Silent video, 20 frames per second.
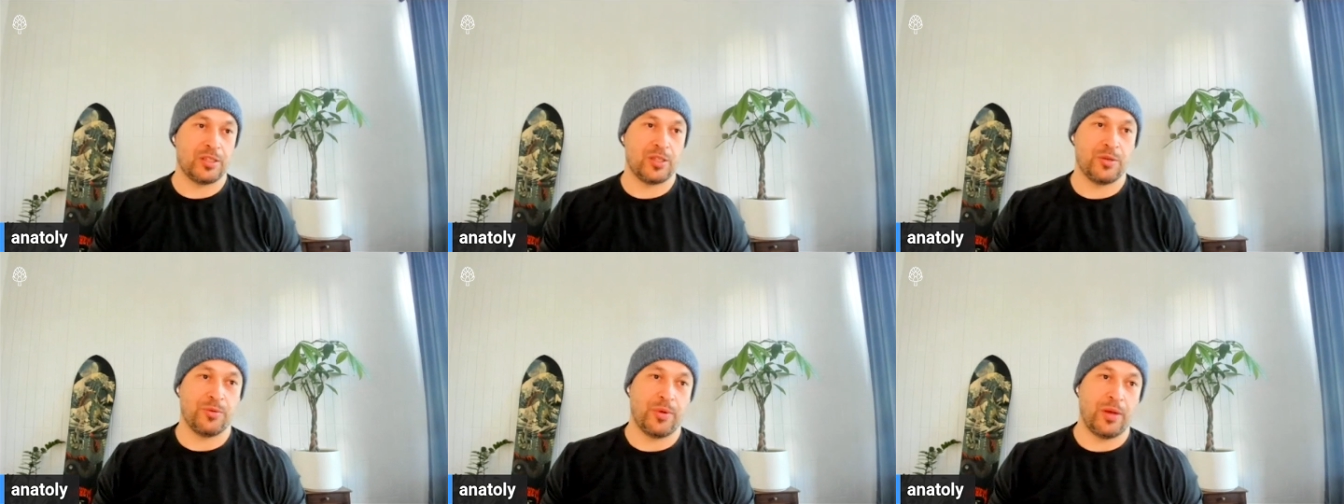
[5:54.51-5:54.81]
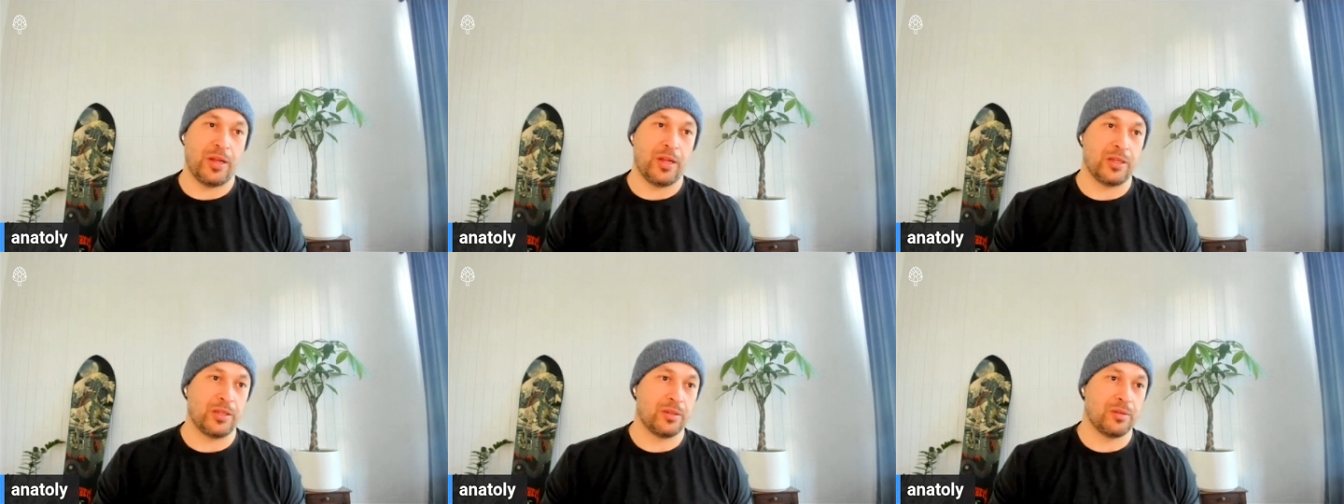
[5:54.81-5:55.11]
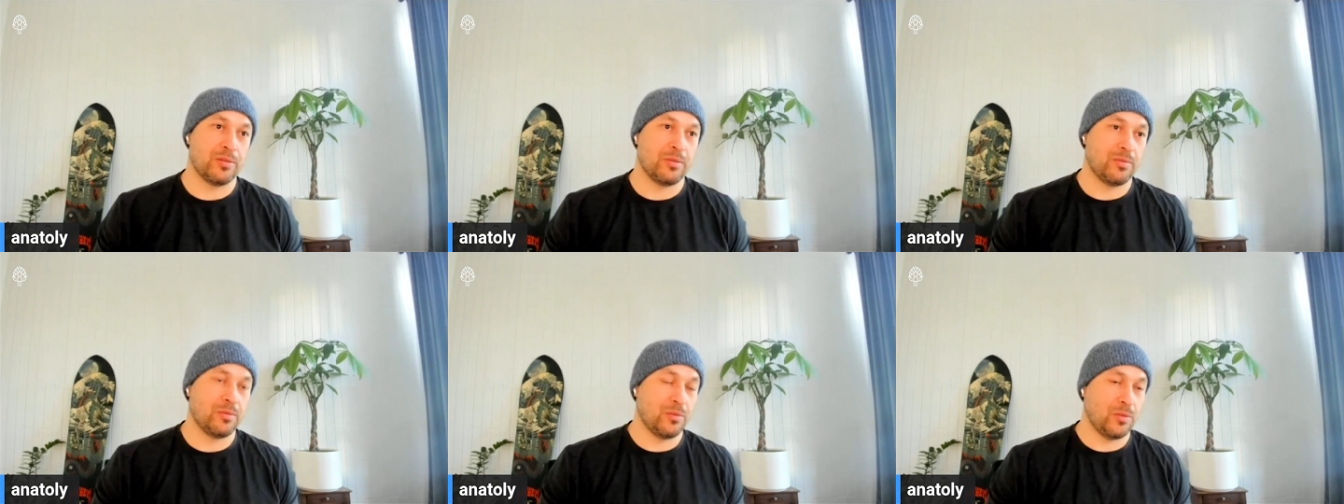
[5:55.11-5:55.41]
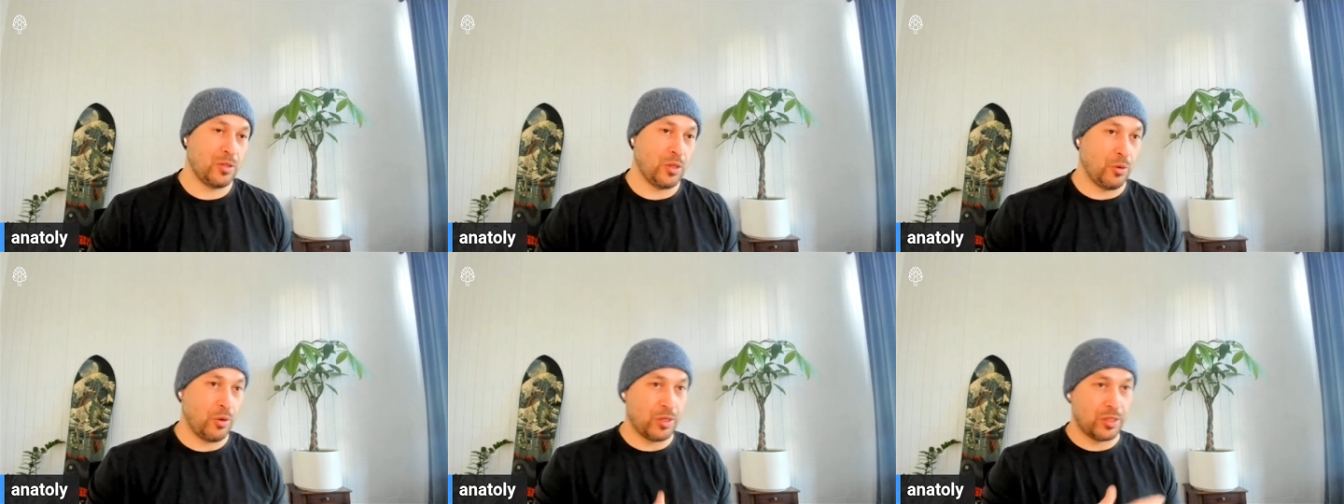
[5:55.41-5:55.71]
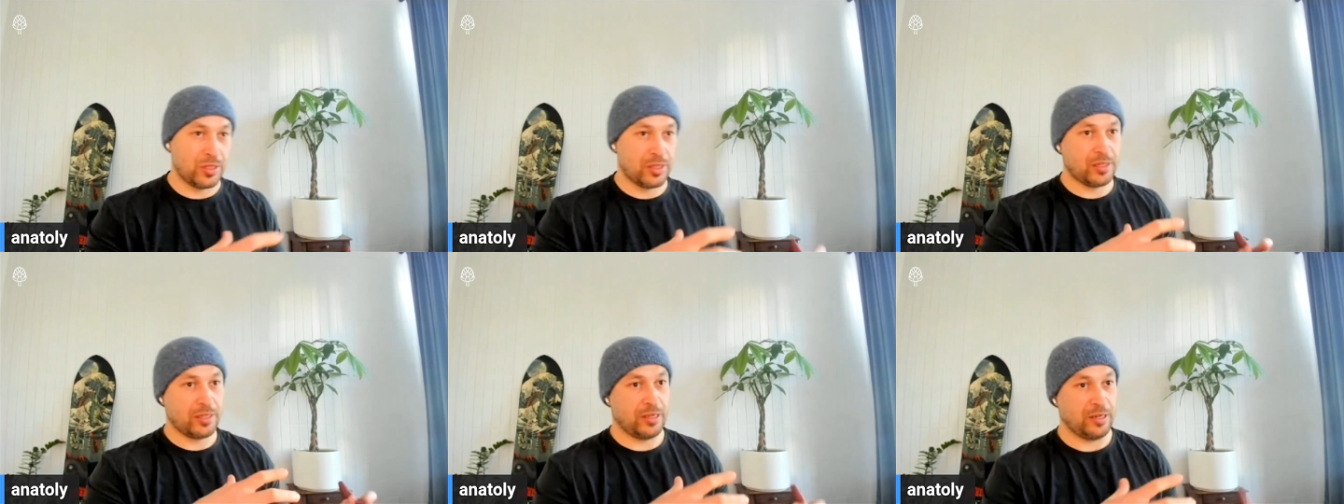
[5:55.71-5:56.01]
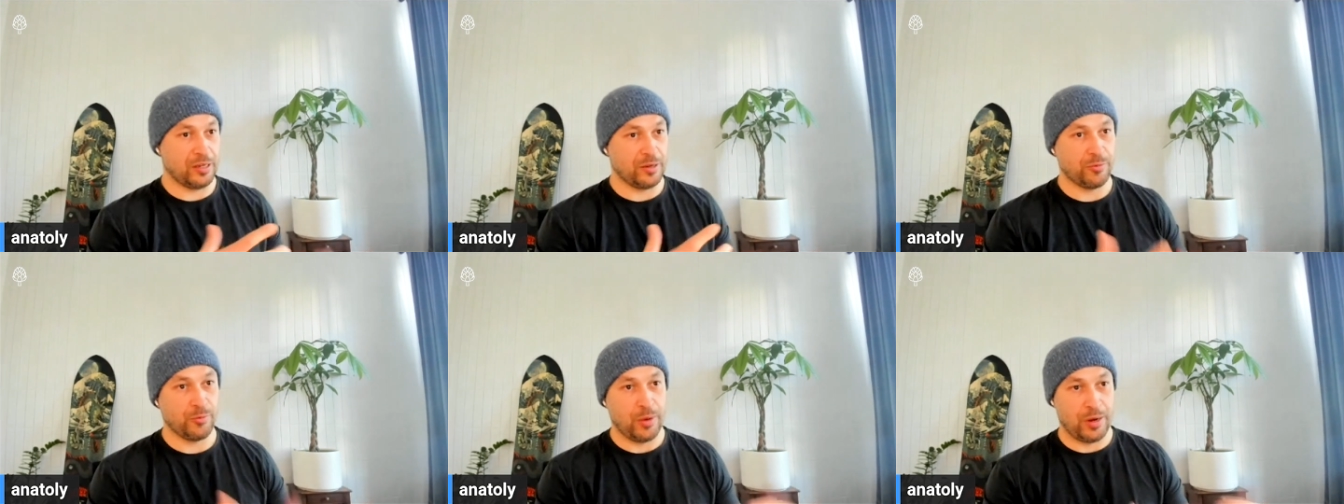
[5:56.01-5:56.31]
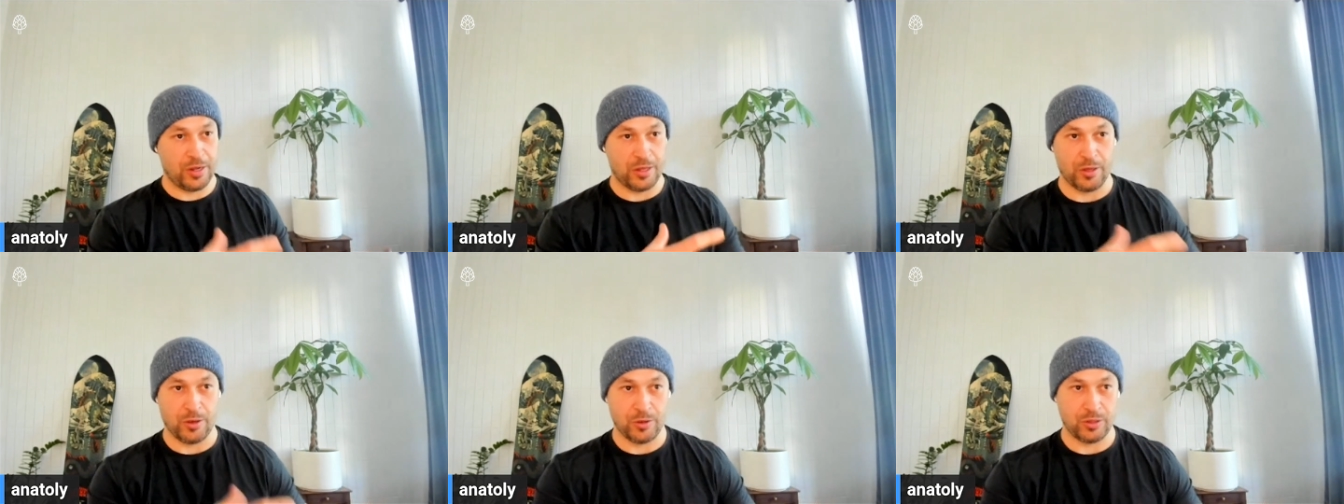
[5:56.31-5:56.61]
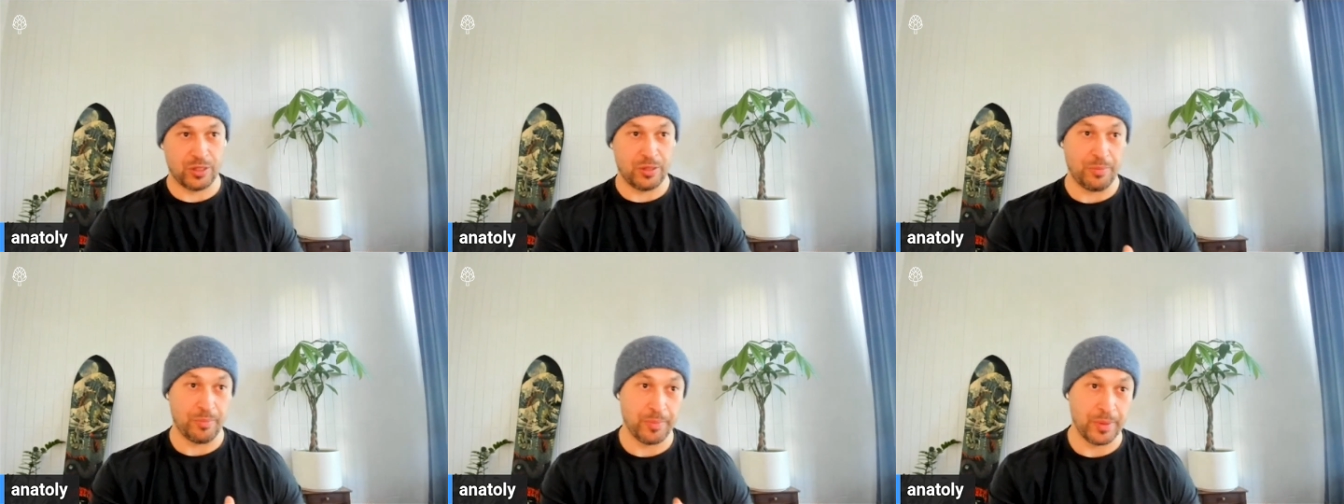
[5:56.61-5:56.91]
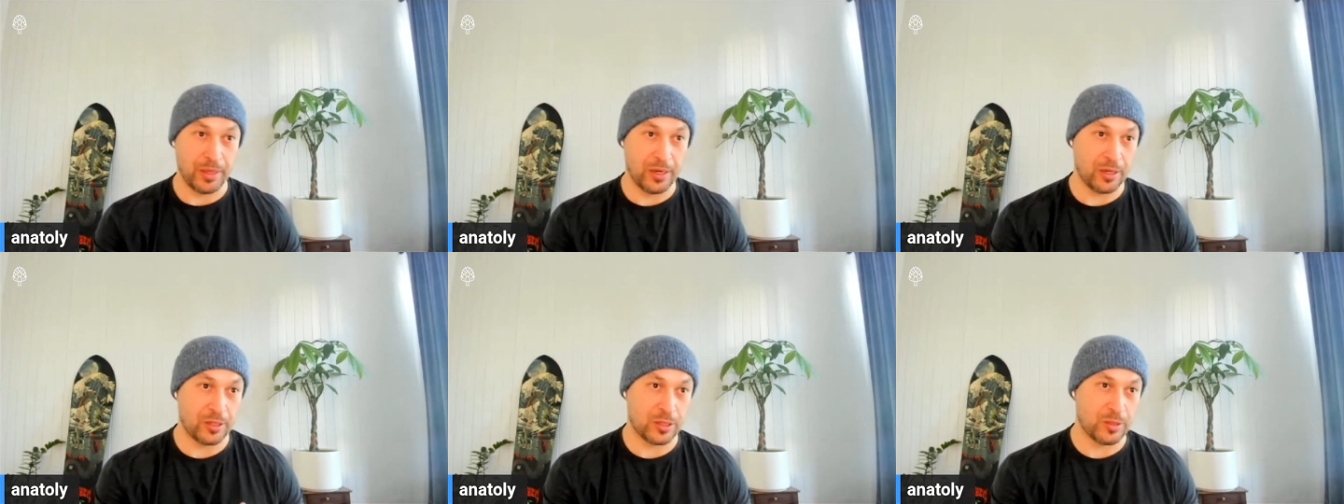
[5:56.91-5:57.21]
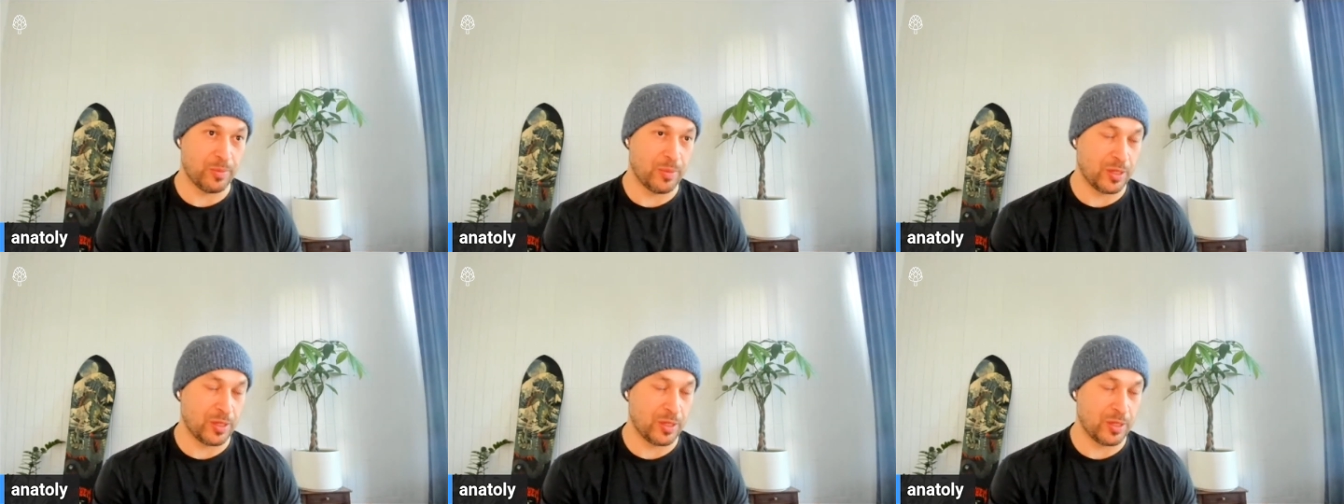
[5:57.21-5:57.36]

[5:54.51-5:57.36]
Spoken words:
So when there is like one of those impedance